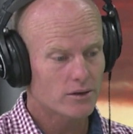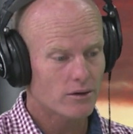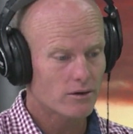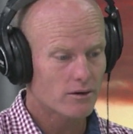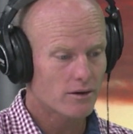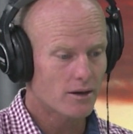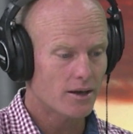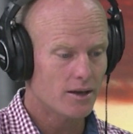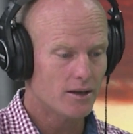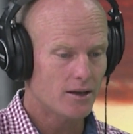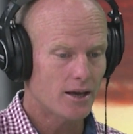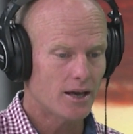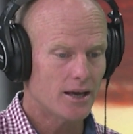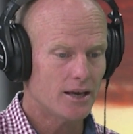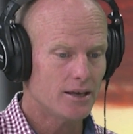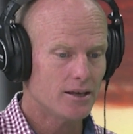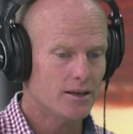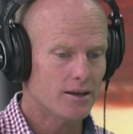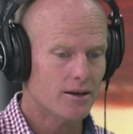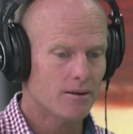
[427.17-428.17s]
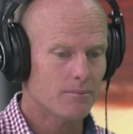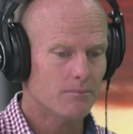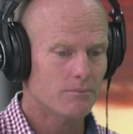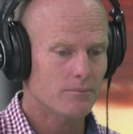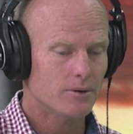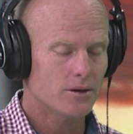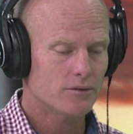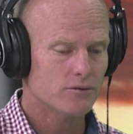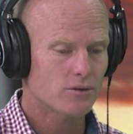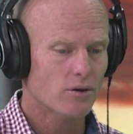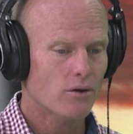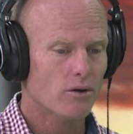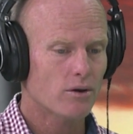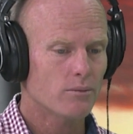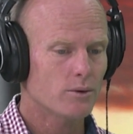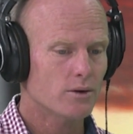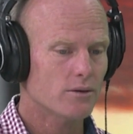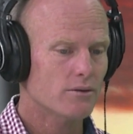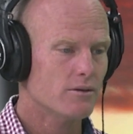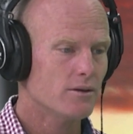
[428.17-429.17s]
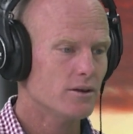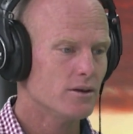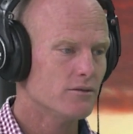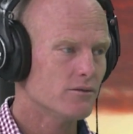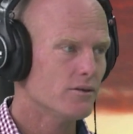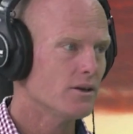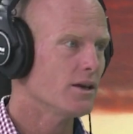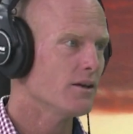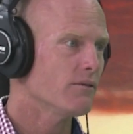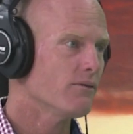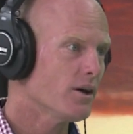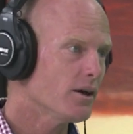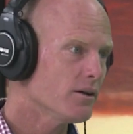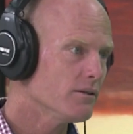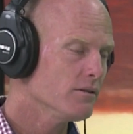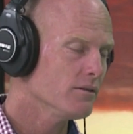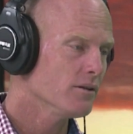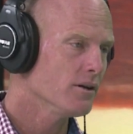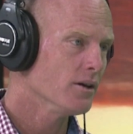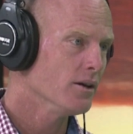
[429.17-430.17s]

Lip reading: got a time with the CFO.